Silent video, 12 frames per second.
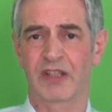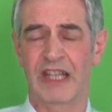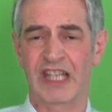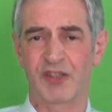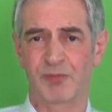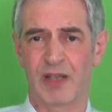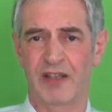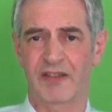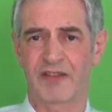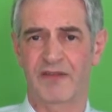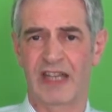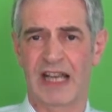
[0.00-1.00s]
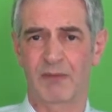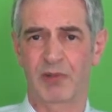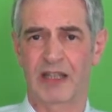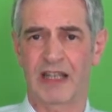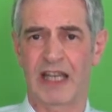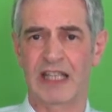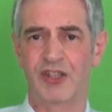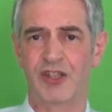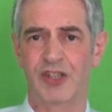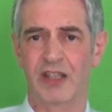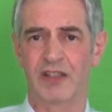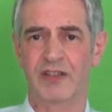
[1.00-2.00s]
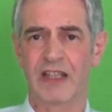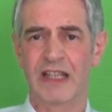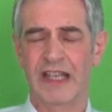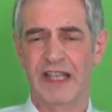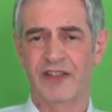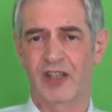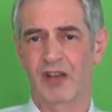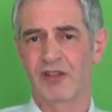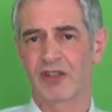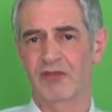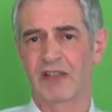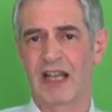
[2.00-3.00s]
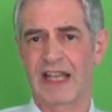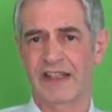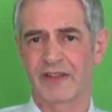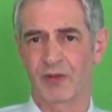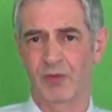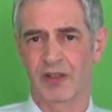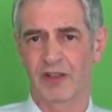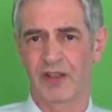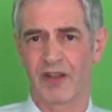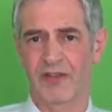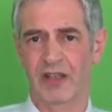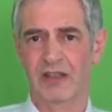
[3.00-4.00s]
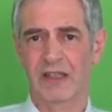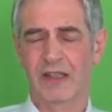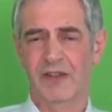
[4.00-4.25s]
and each part of the application is going to relate to one another.